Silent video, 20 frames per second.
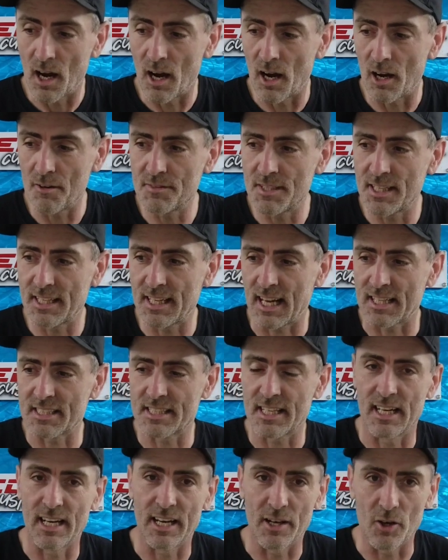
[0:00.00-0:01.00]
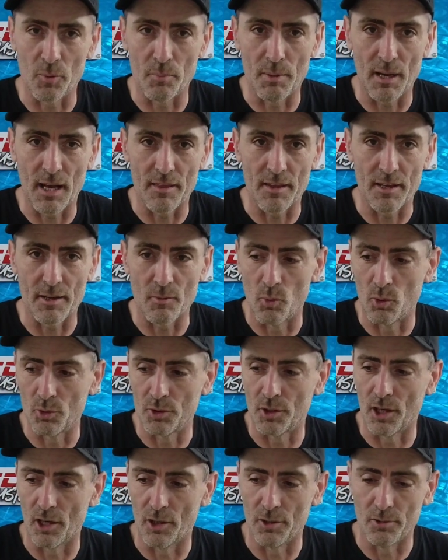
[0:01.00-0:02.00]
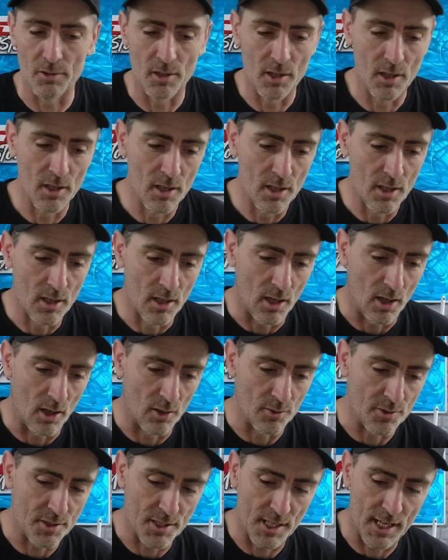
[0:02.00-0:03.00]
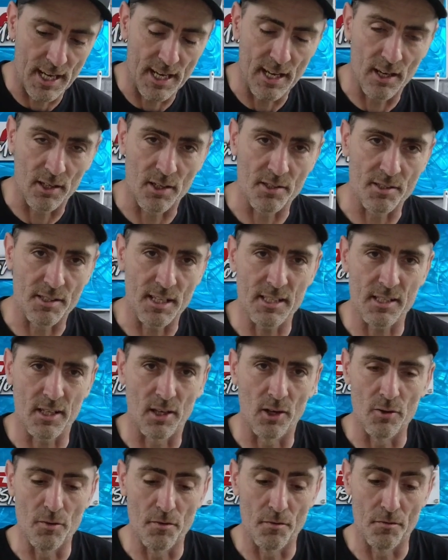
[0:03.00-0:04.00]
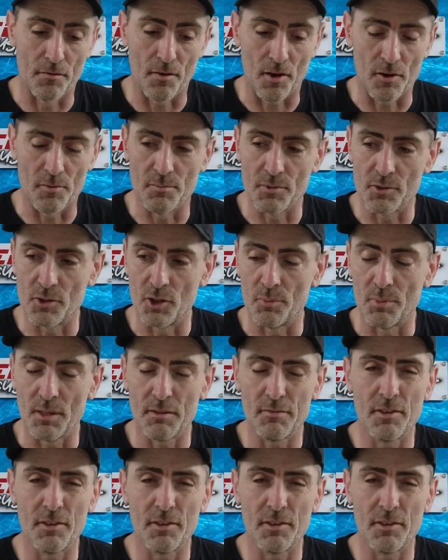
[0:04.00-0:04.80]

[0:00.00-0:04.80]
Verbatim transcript: I've decanted a little bit of the wood glue onto here because this glue foams up.